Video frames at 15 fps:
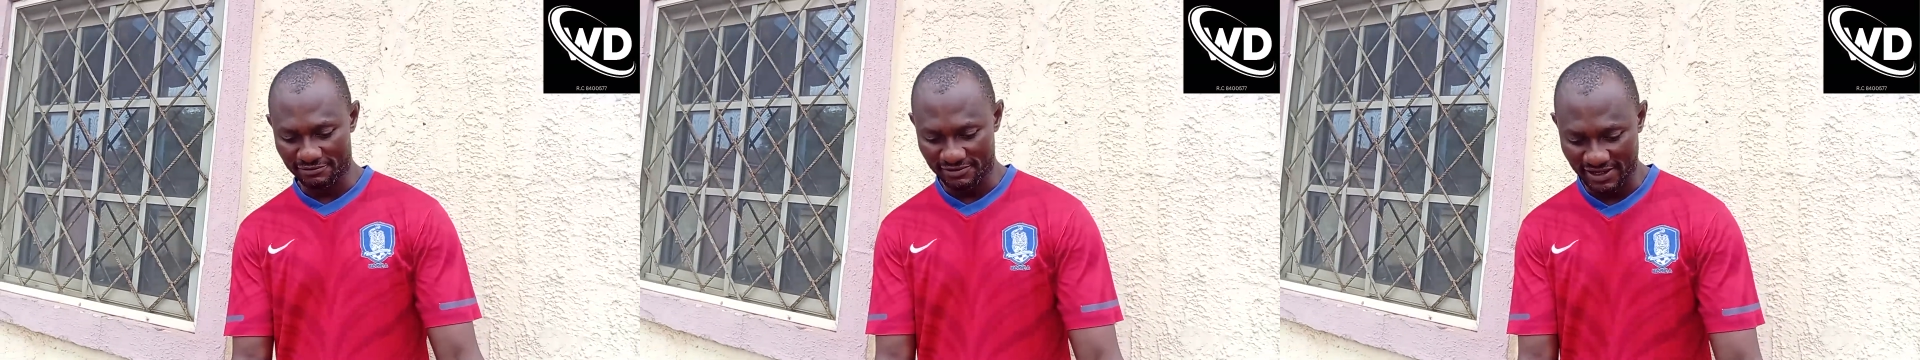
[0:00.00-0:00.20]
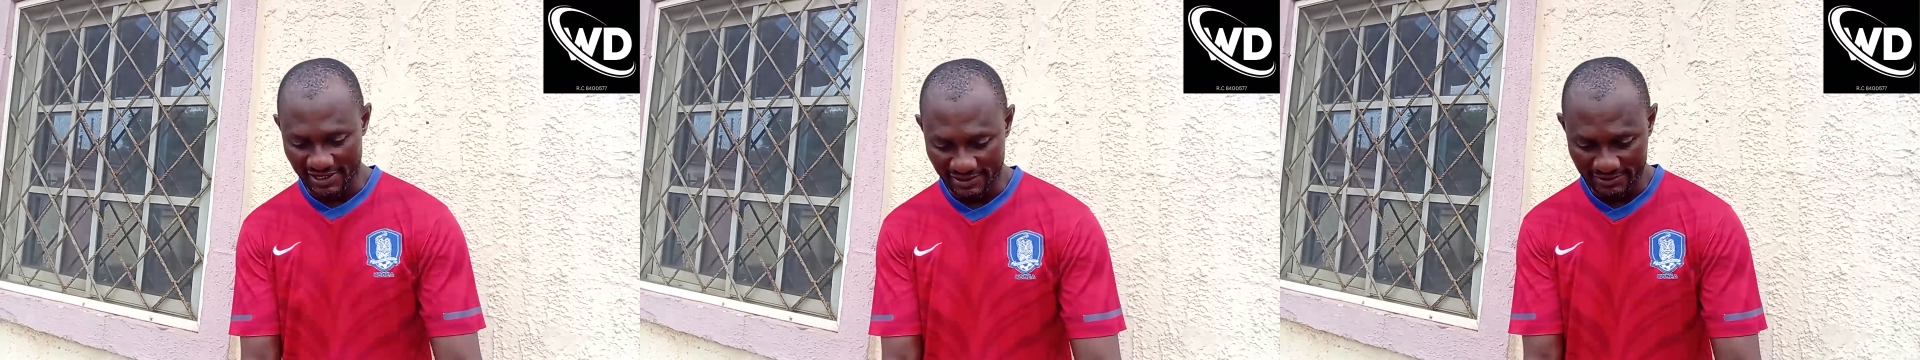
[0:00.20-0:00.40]

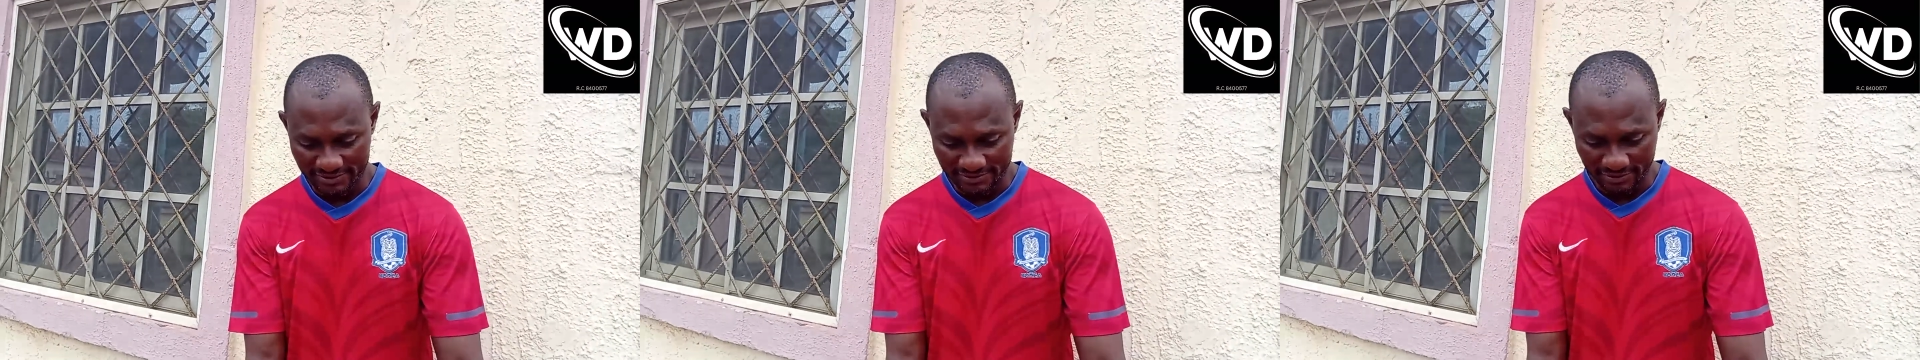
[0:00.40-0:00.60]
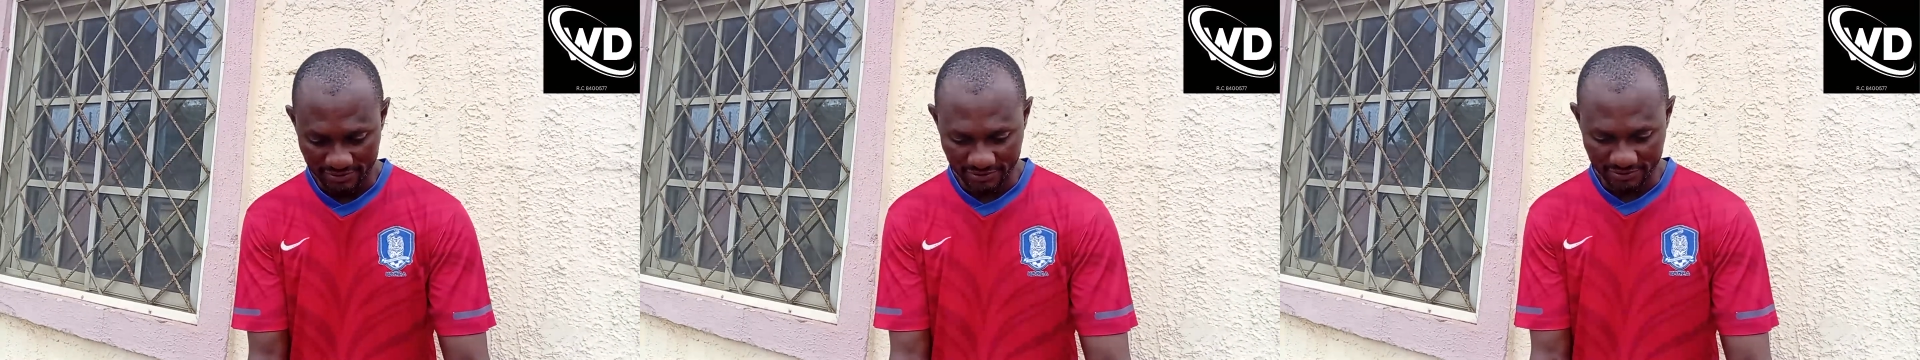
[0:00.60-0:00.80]
here
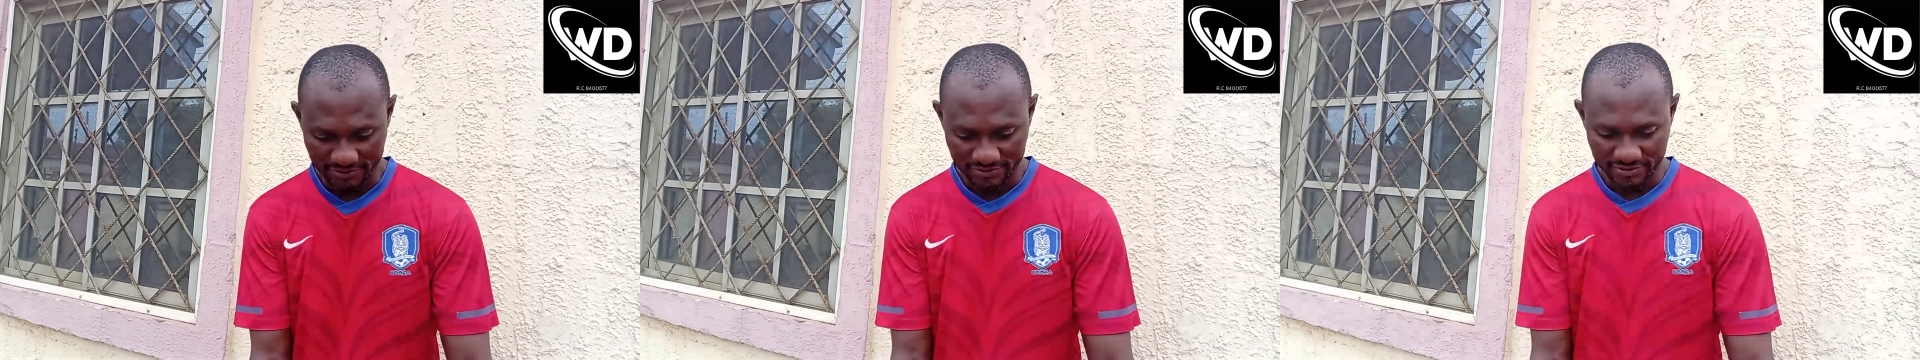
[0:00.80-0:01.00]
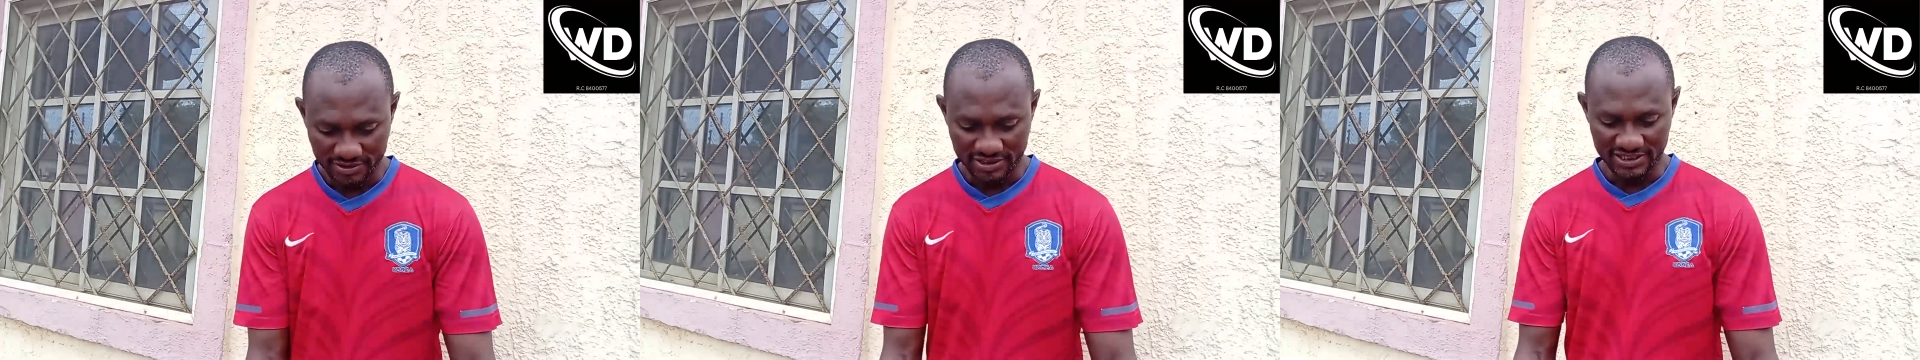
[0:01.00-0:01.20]

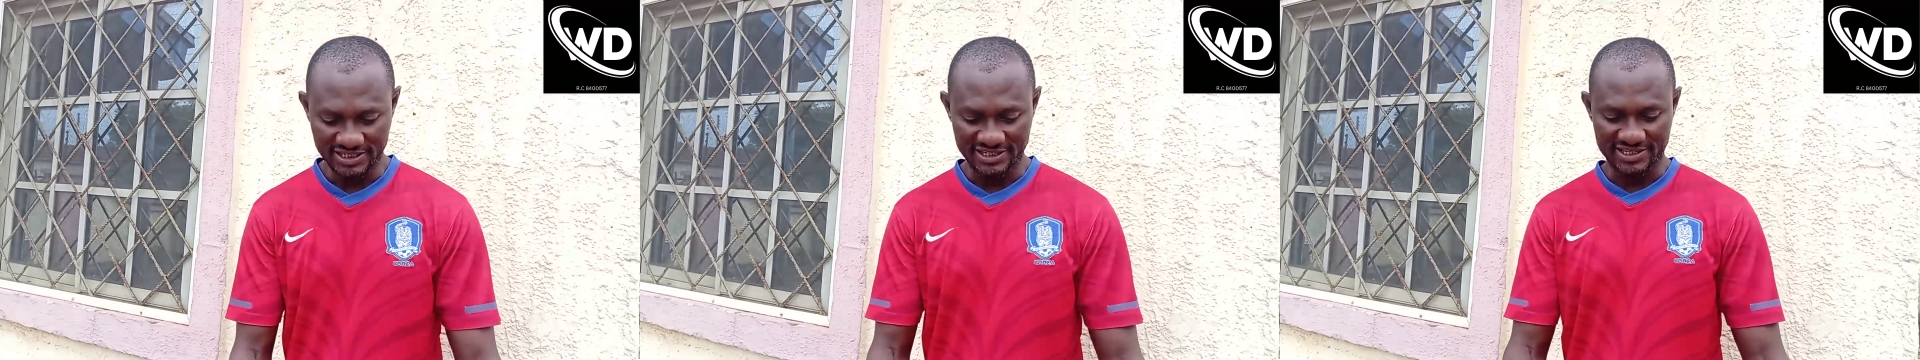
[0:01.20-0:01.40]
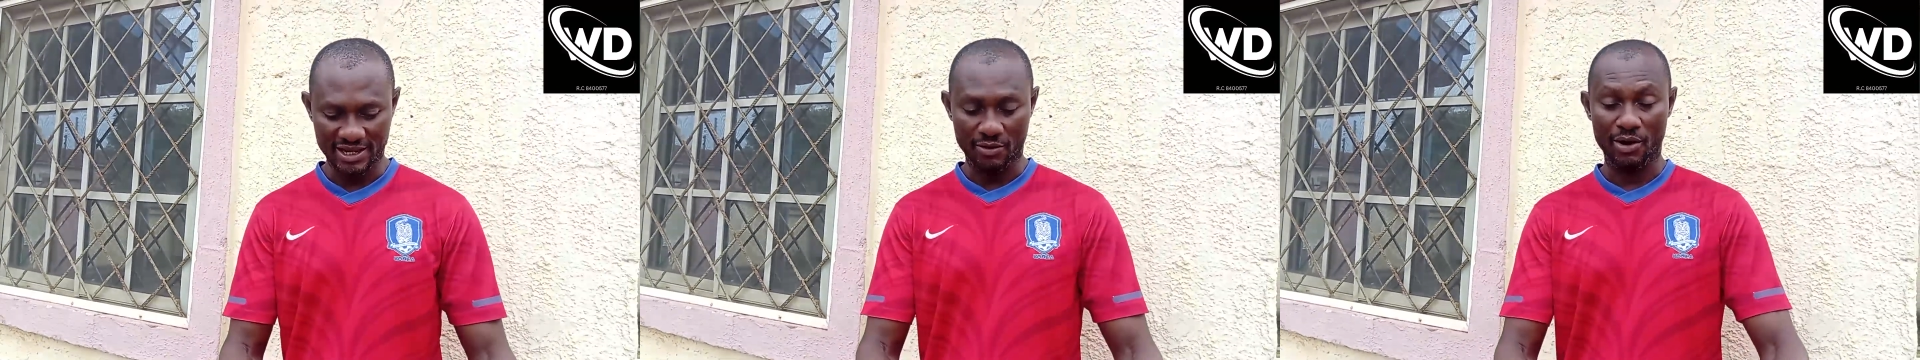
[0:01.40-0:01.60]

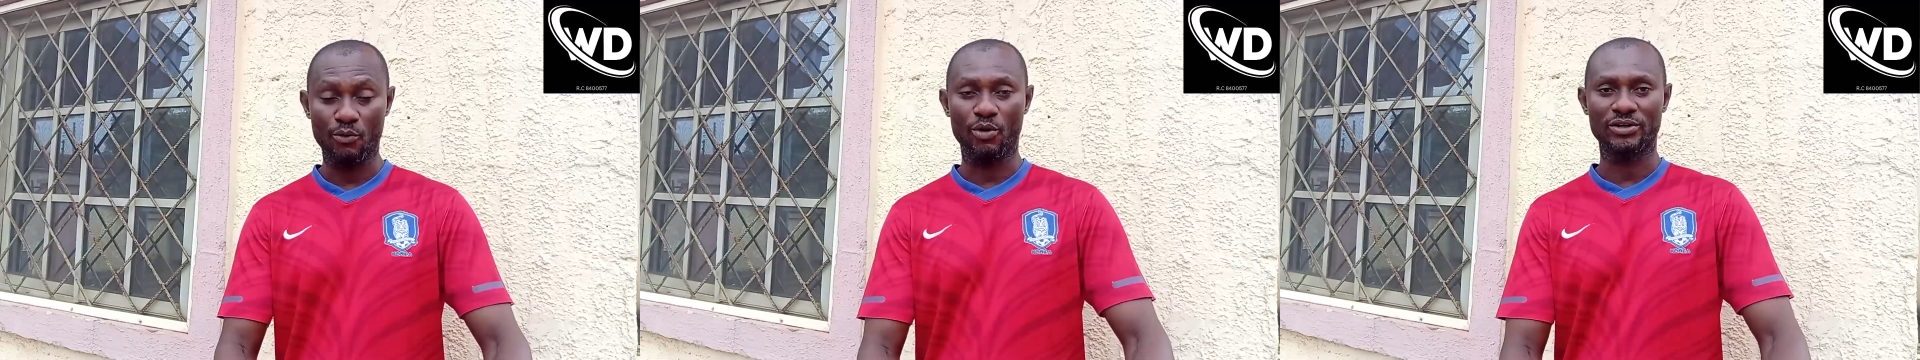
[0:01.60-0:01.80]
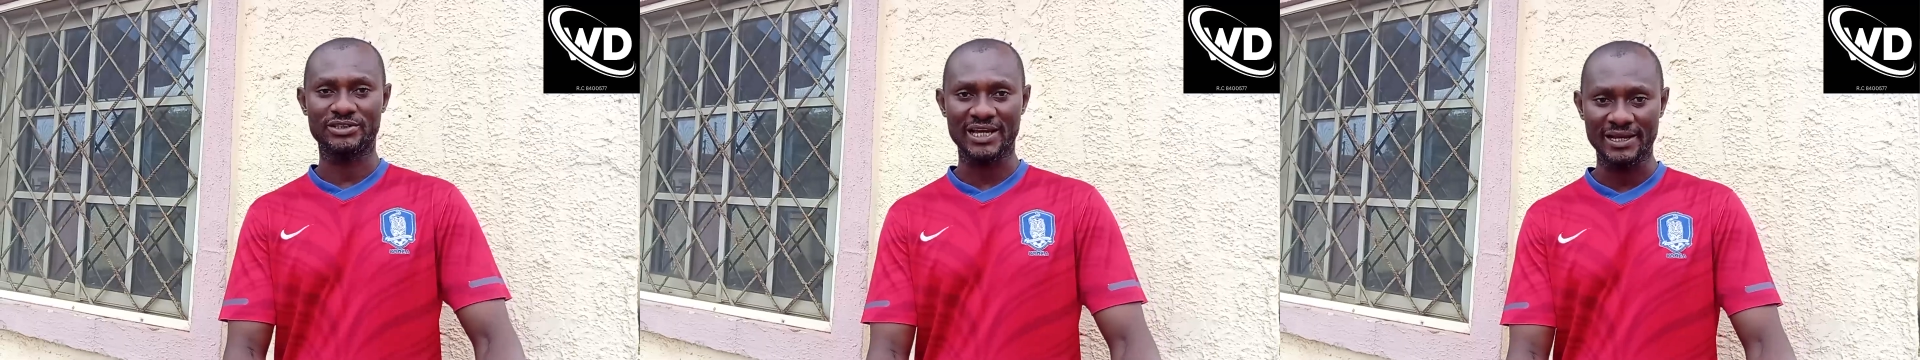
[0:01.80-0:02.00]
is our
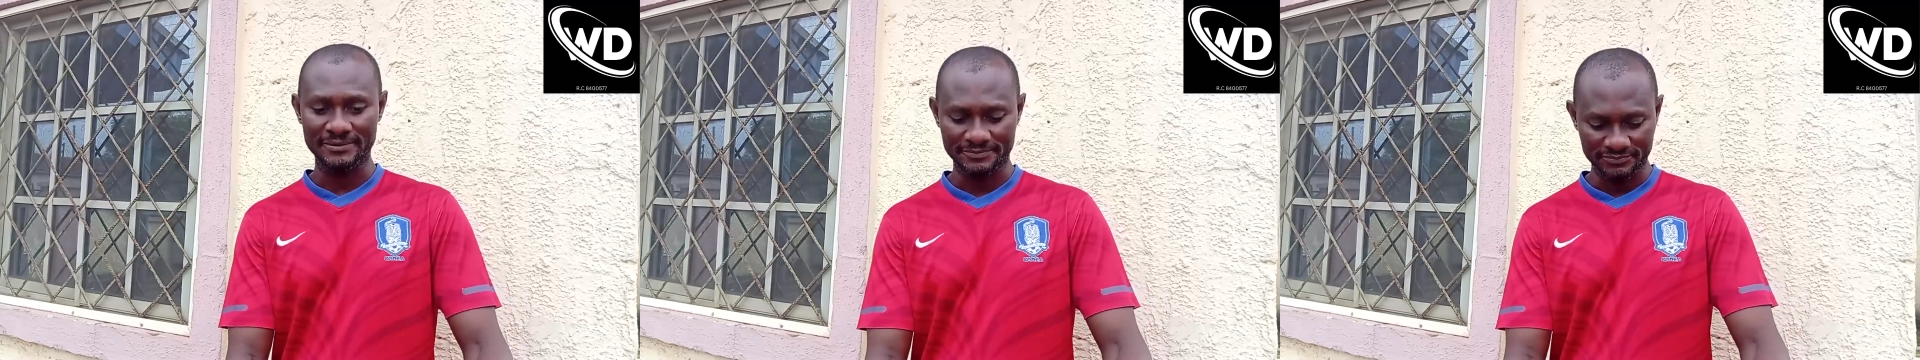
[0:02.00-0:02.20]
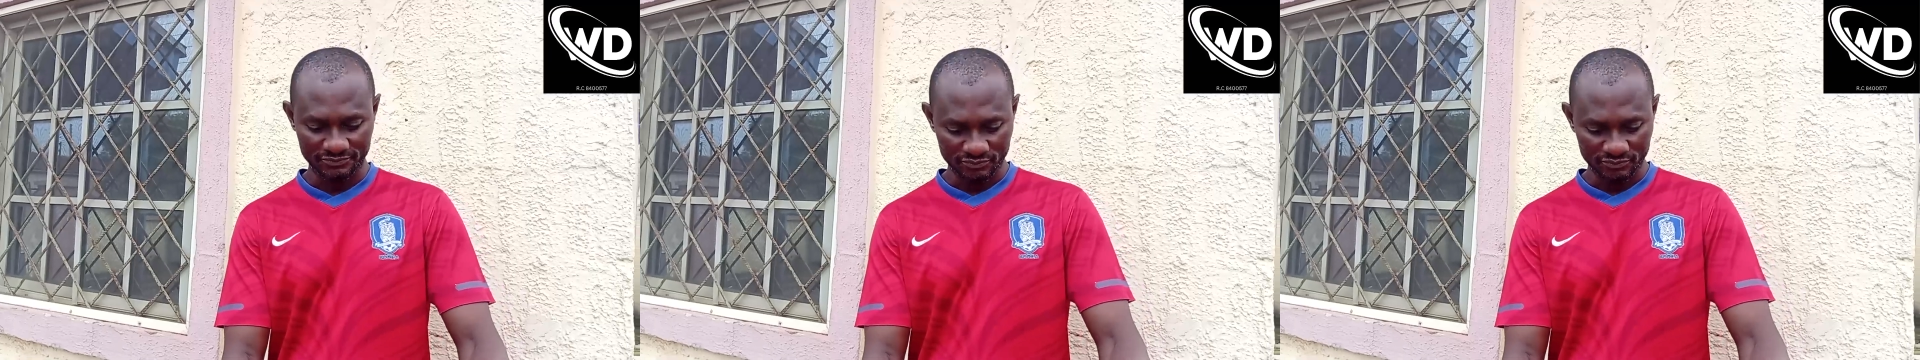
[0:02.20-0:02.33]
water.